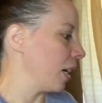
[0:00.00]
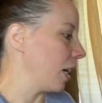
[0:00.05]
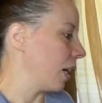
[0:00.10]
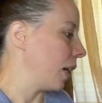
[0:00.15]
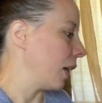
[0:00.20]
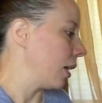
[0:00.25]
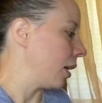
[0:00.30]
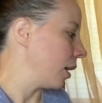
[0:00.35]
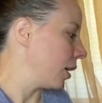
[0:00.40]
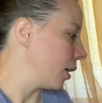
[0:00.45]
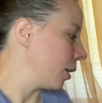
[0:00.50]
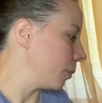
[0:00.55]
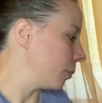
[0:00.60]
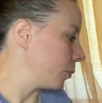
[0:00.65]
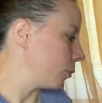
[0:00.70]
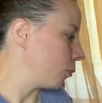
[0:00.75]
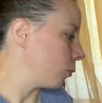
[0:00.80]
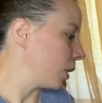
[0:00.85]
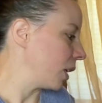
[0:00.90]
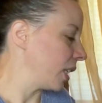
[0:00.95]

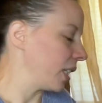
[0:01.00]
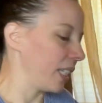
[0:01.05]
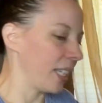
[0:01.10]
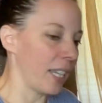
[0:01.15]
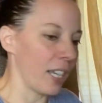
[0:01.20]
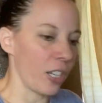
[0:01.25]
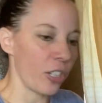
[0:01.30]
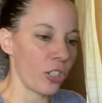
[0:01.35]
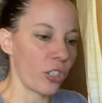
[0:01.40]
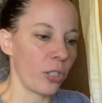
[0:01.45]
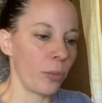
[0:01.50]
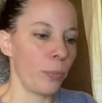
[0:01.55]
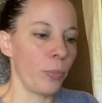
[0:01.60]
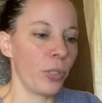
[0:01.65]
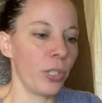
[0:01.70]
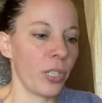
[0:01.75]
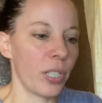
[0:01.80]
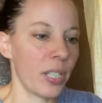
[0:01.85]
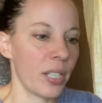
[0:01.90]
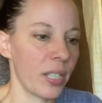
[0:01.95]
One of the extra
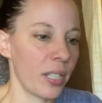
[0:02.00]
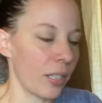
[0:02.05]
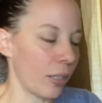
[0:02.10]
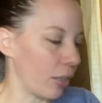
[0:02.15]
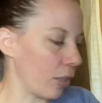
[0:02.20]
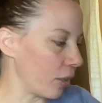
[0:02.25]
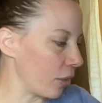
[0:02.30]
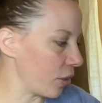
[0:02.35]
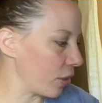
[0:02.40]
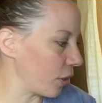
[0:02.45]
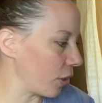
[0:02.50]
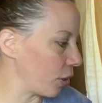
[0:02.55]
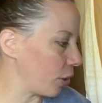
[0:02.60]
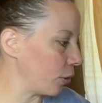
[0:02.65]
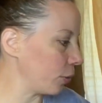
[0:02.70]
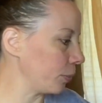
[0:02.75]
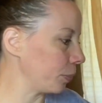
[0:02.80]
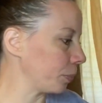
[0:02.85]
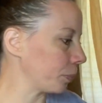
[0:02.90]
books also,